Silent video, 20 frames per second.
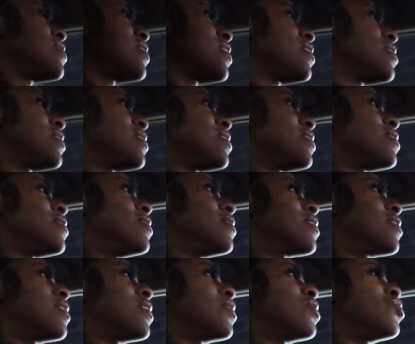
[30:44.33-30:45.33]
station just
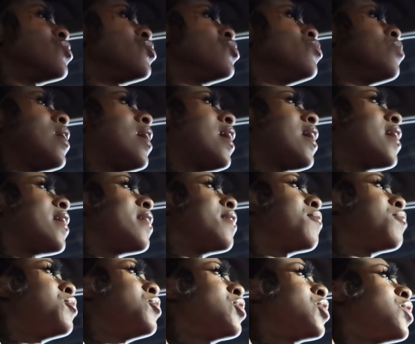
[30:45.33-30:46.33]
looking a little too hot.
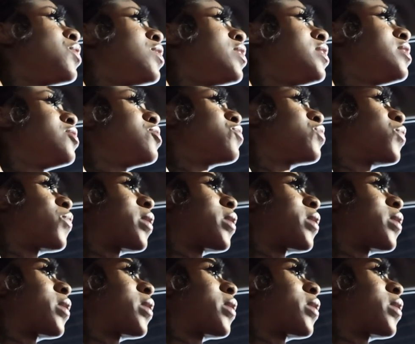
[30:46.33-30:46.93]
We'll go to this one